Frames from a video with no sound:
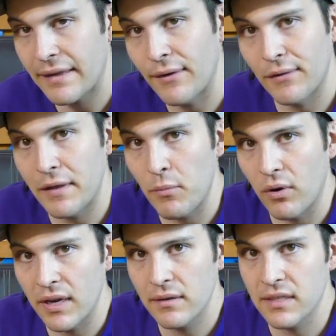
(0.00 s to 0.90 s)
in the early
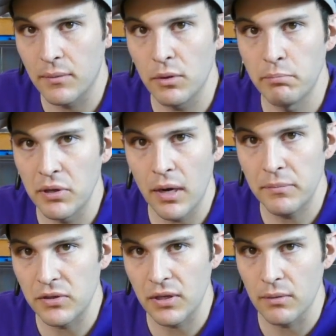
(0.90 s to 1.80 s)
morning, someone will boot up
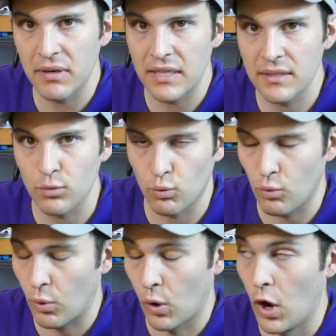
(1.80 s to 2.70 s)
their turbines
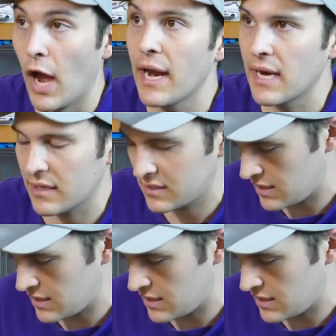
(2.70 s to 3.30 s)
right next to